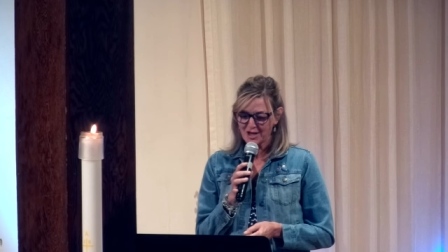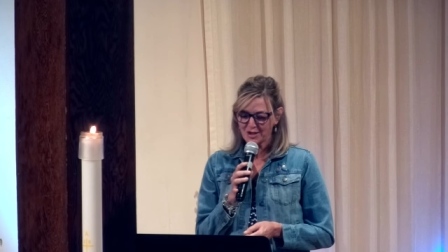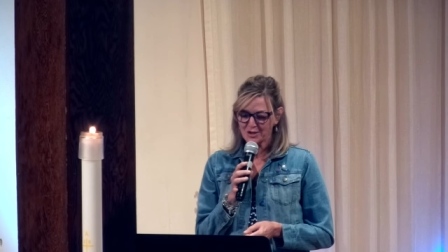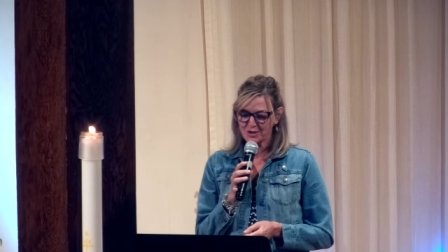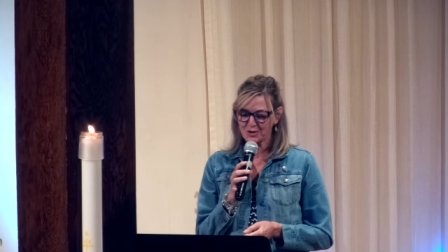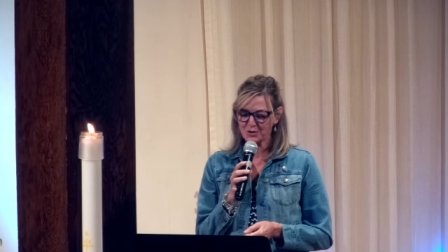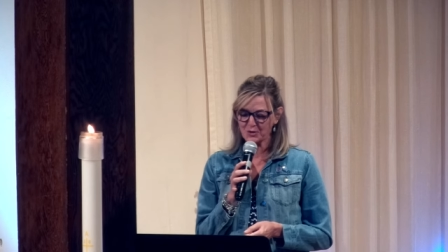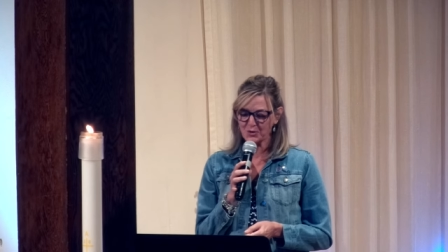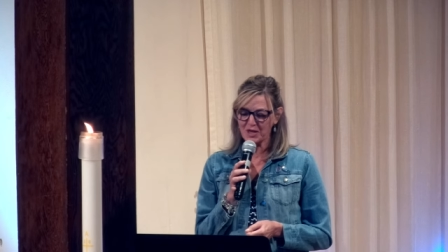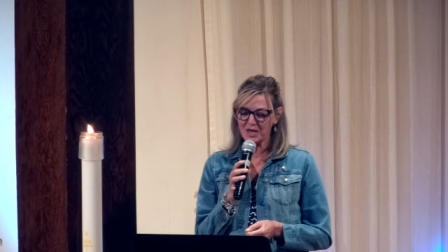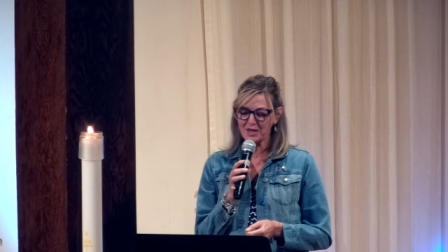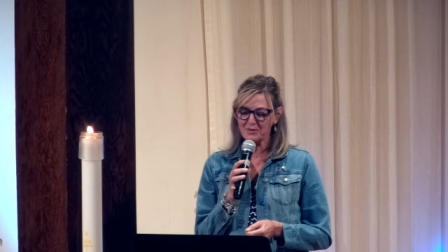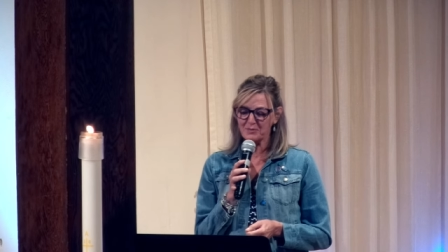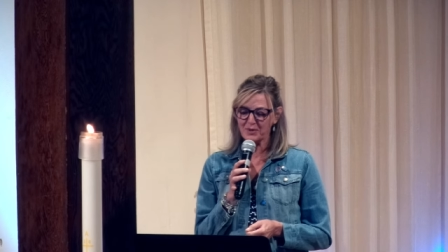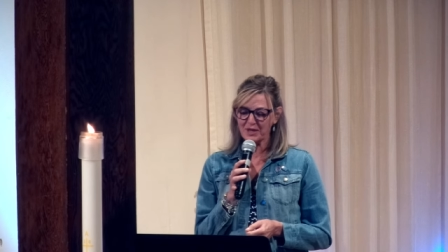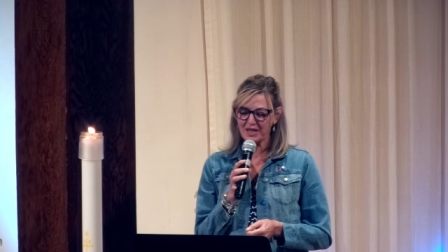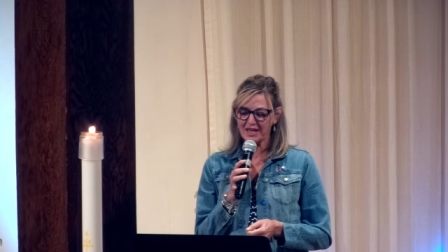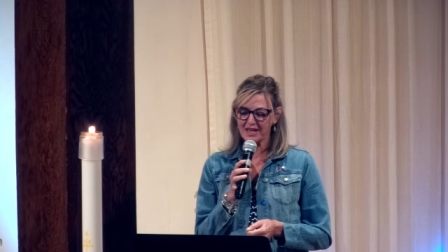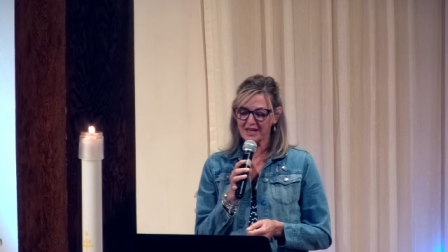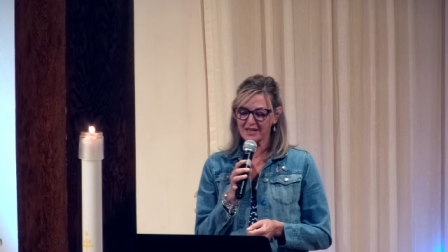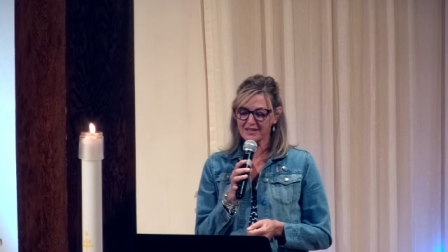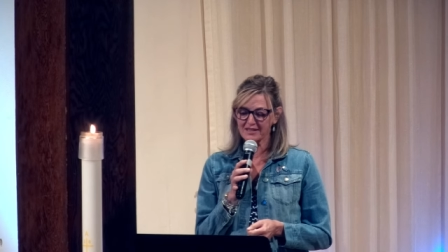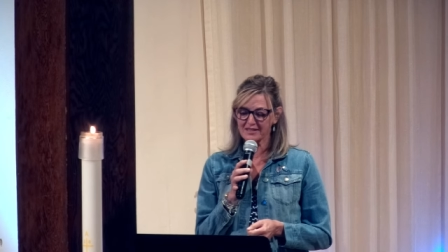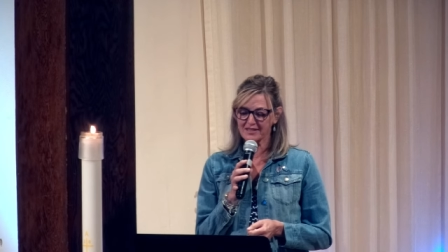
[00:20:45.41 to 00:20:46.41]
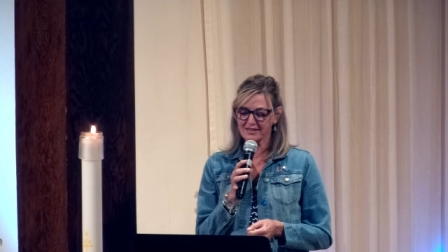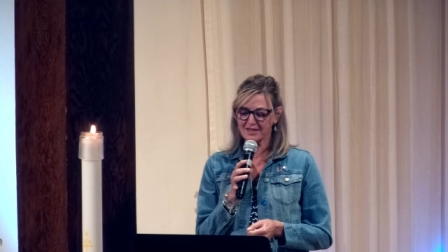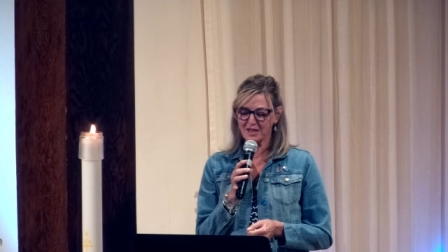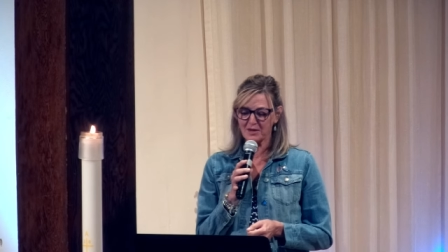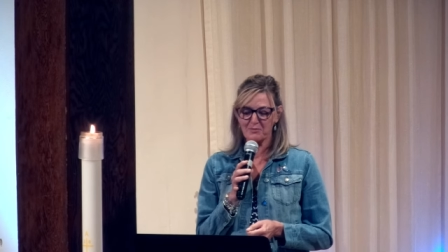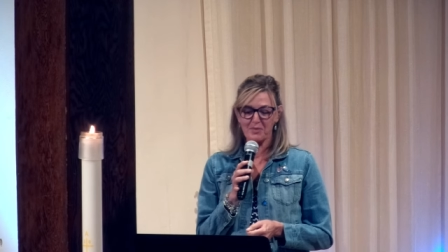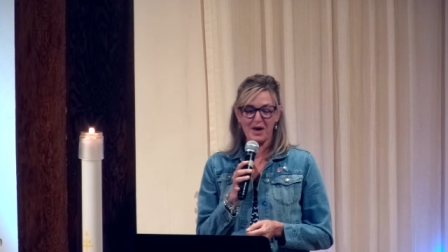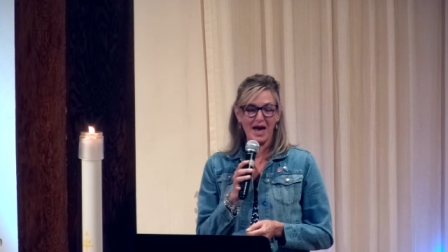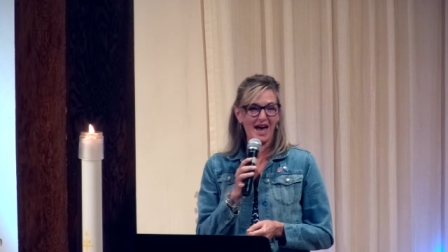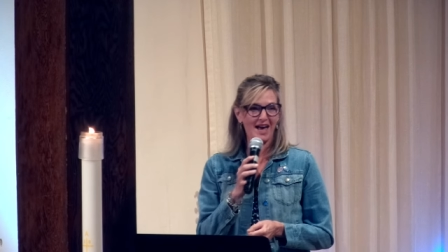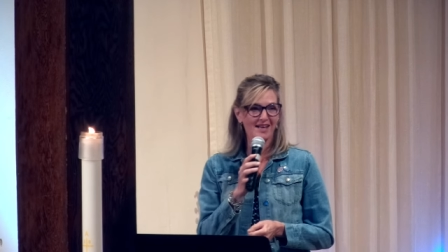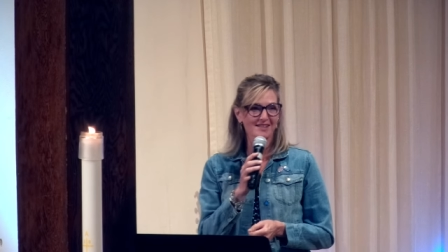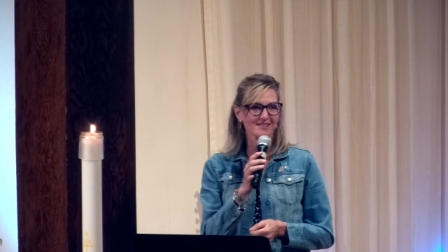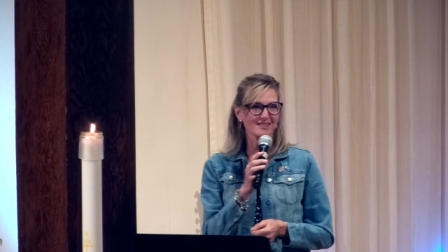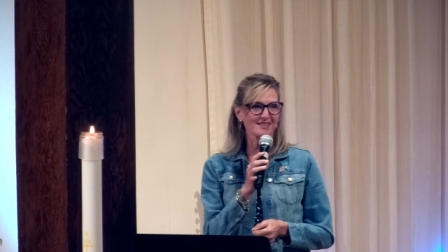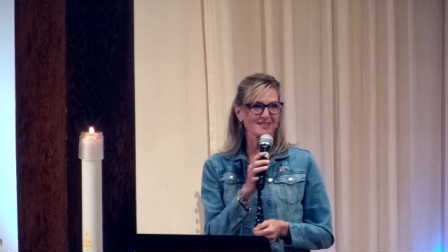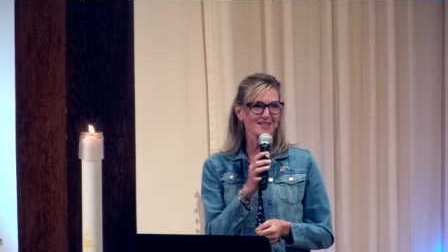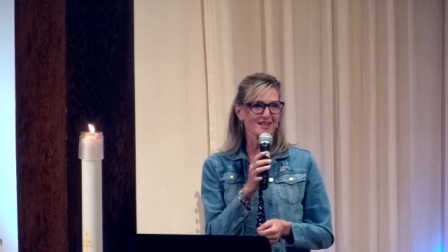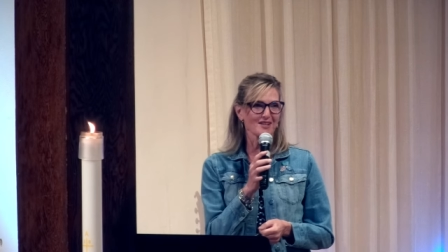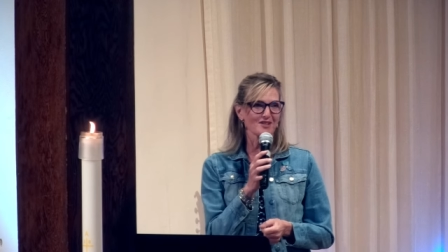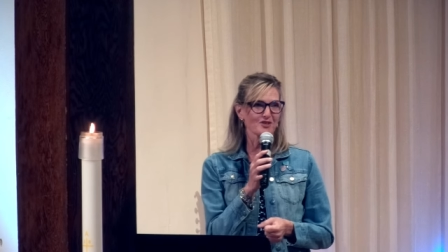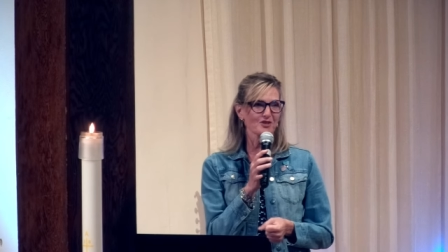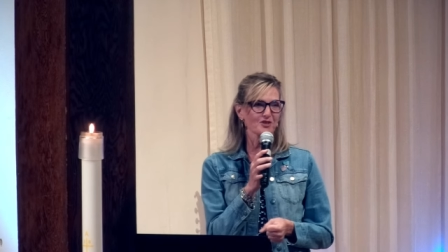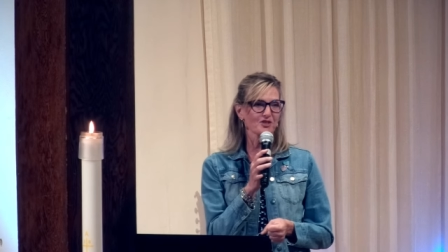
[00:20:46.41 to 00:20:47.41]
sweet peace that
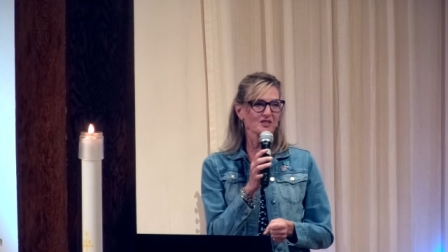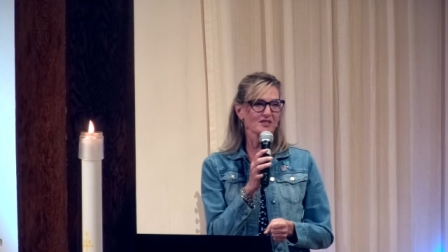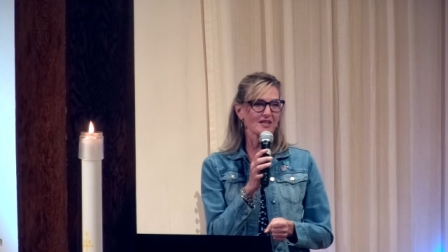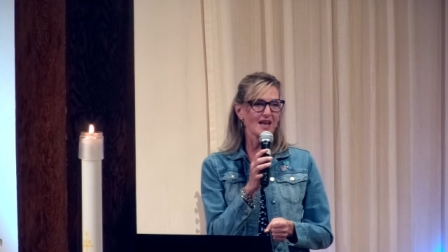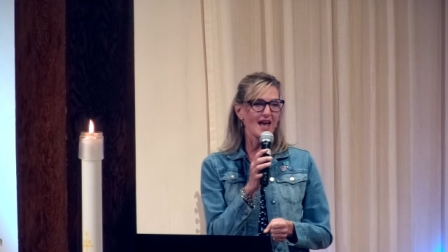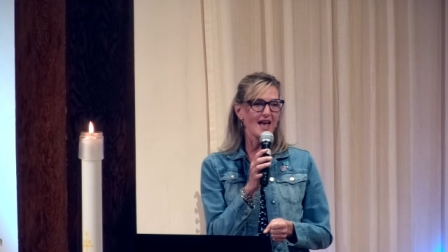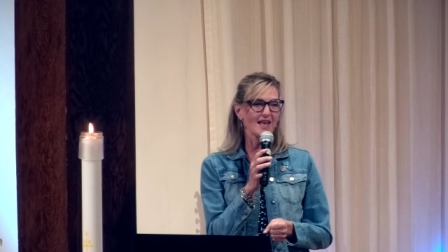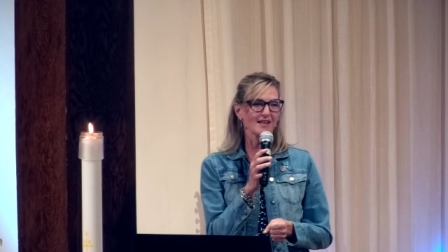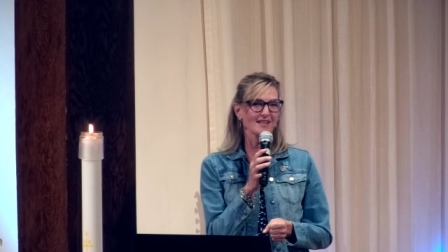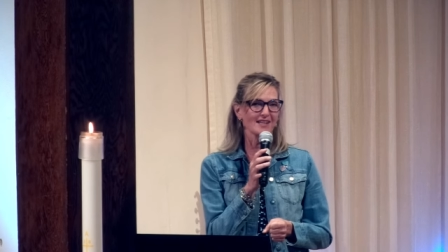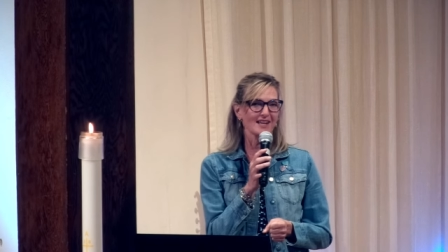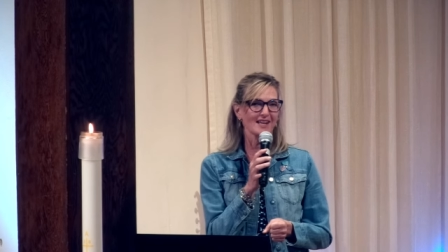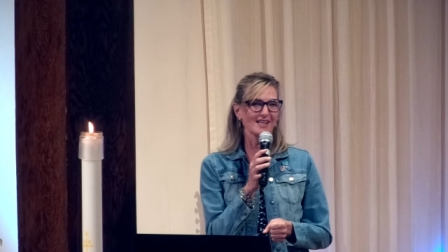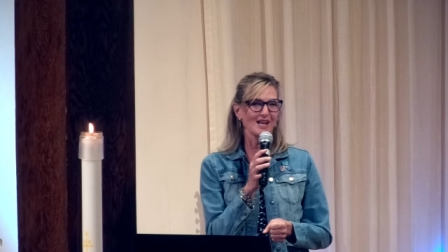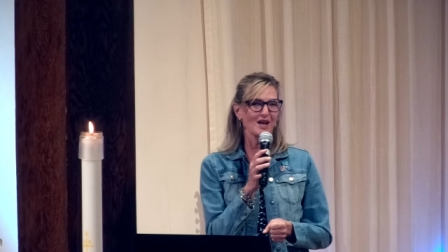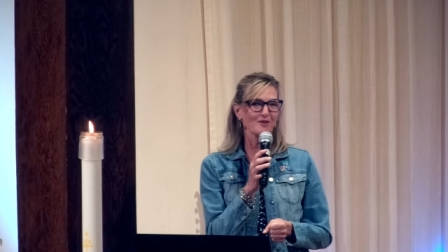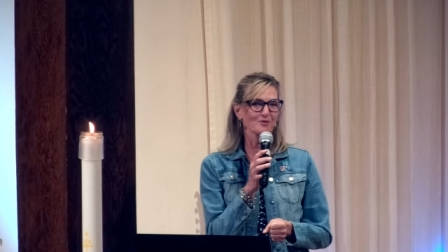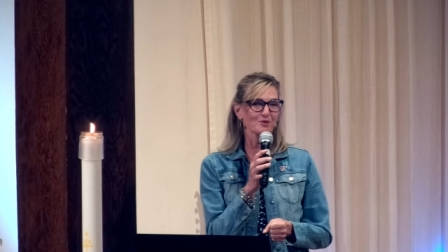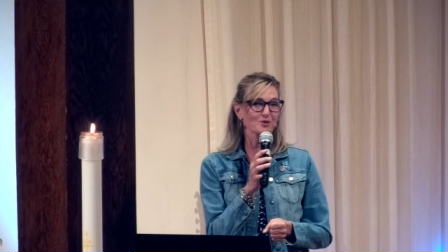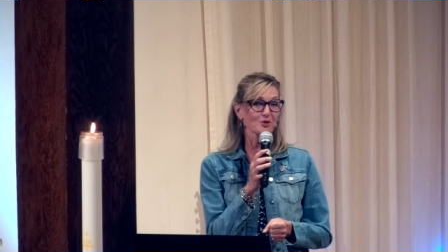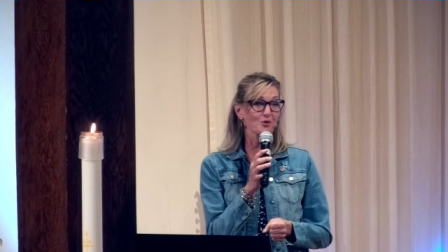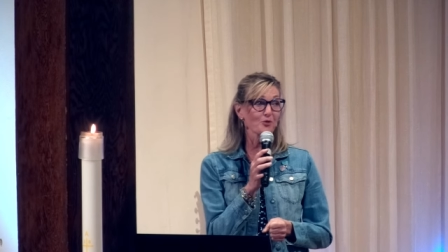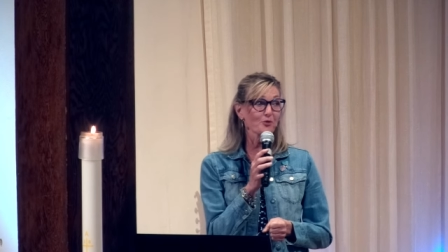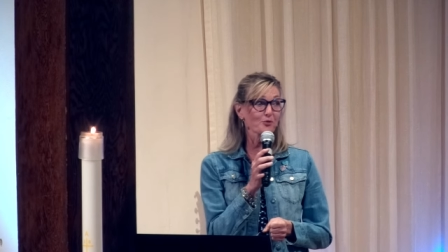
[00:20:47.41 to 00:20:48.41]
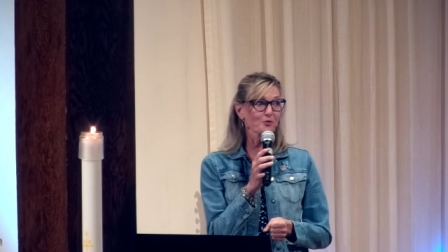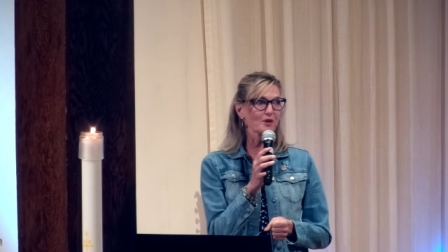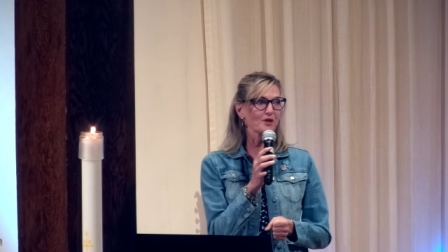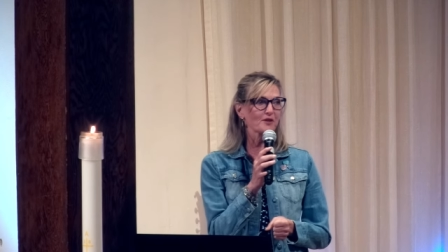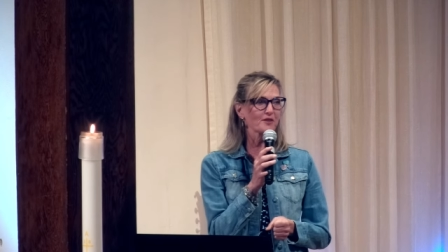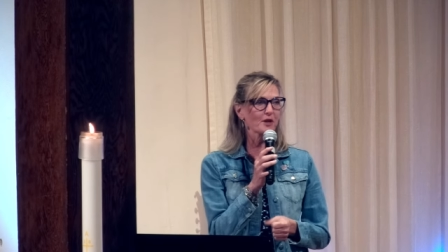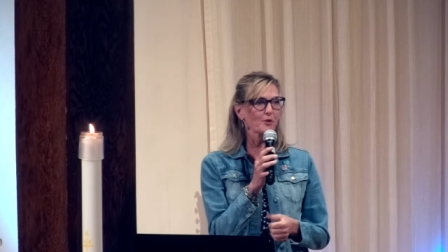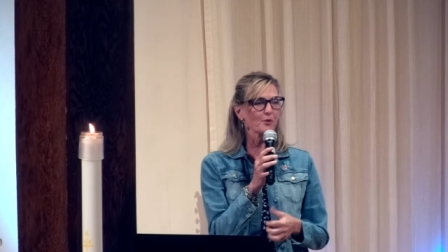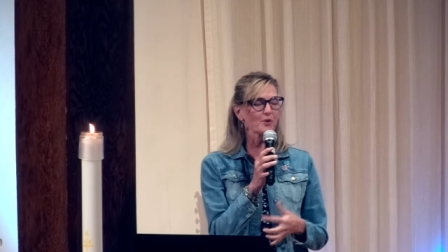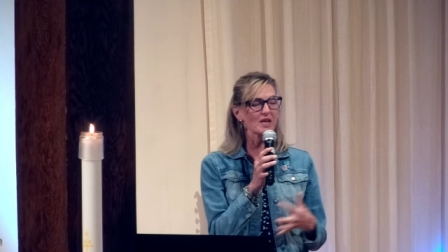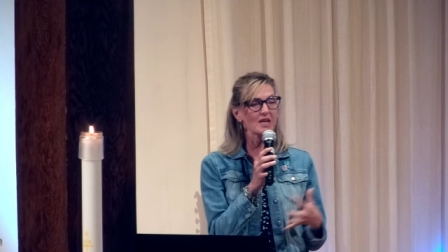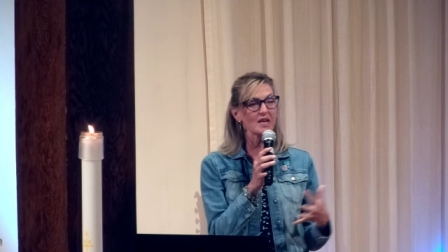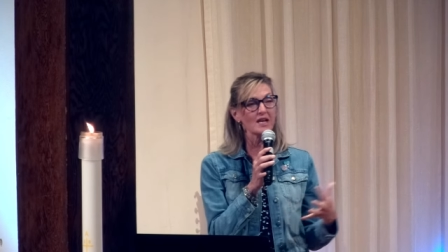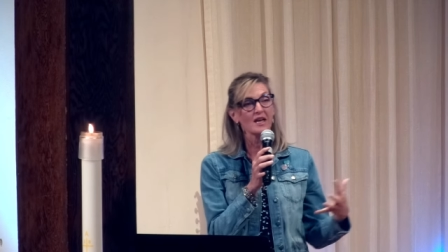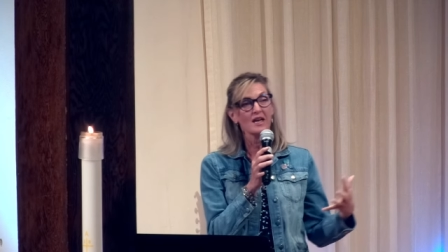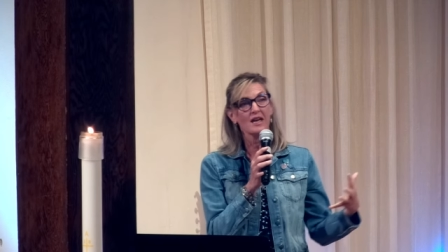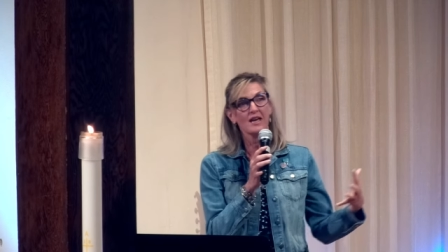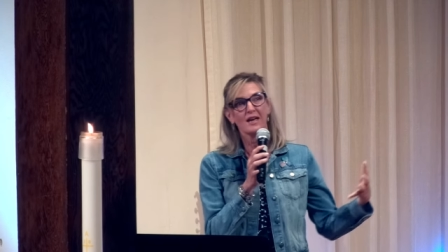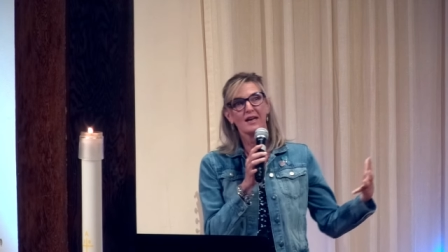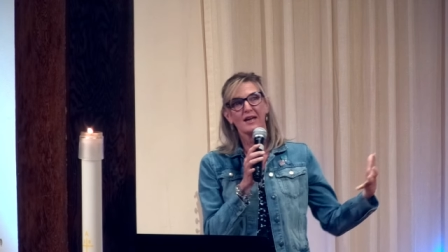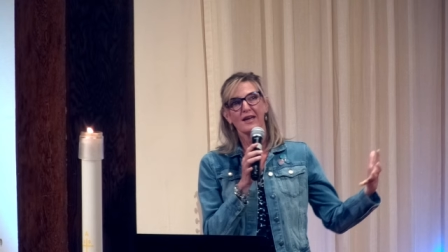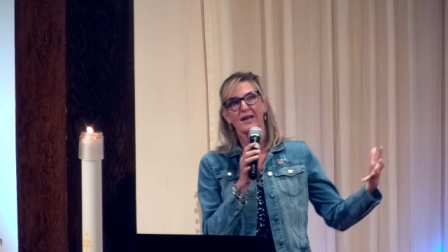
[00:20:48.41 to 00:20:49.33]
passes understanding." And I'm so thrilled that we